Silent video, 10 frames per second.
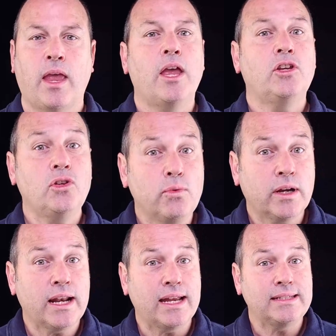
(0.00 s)
Do you work in
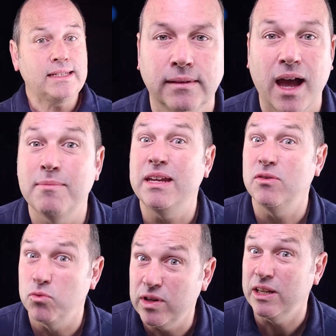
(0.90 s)
IT? I mean,
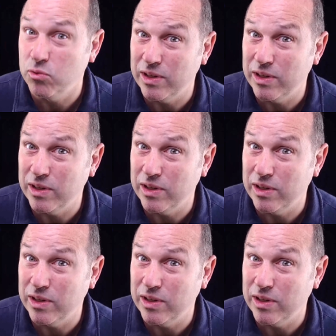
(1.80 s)
really in